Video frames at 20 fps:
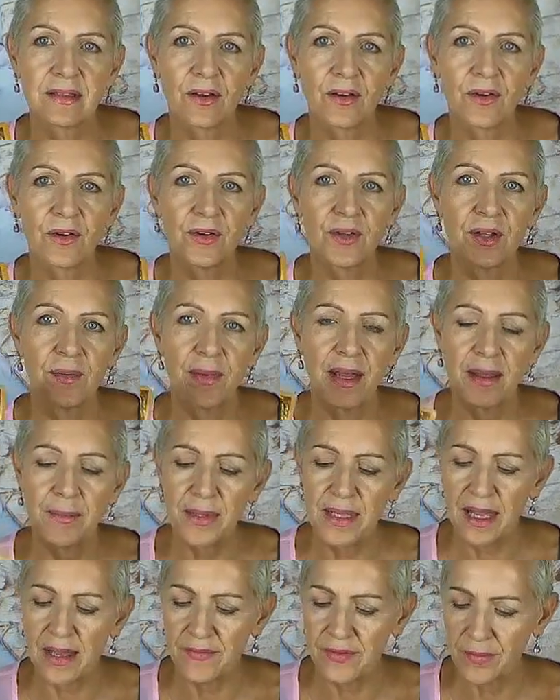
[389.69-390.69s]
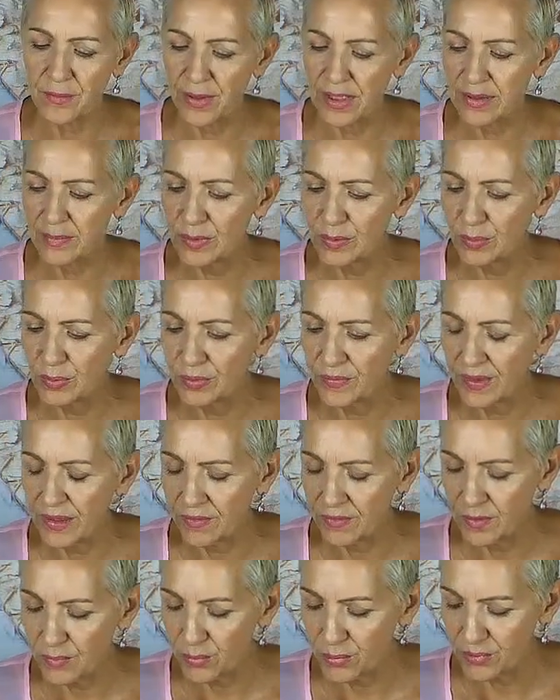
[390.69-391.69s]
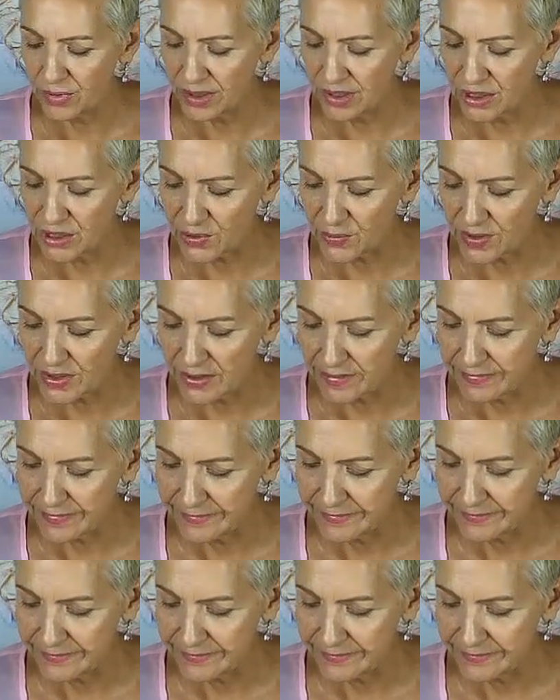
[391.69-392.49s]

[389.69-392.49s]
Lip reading: So you may be having people put their input into it.